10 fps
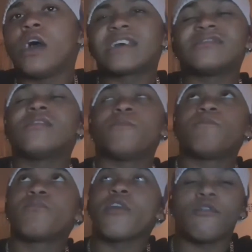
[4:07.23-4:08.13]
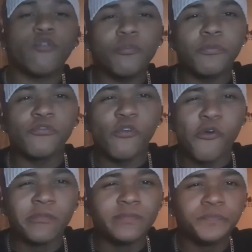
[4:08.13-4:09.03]
Actually, I fought
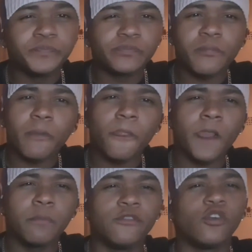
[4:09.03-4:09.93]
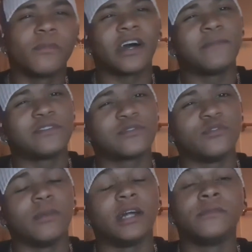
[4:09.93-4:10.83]
before primary
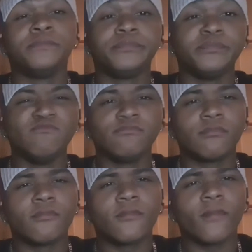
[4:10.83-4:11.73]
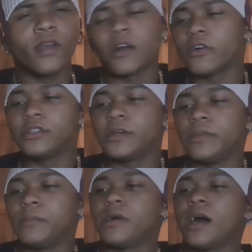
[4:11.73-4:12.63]
school, but I can't
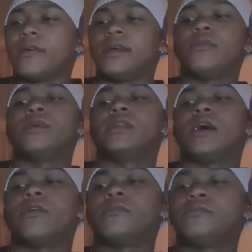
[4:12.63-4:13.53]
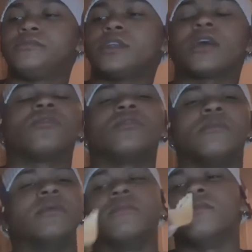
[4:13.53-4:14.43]
remember how that went down. I can't even
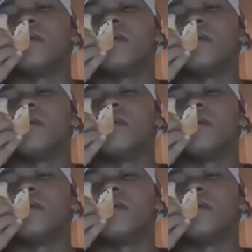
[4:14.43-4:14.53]
remember the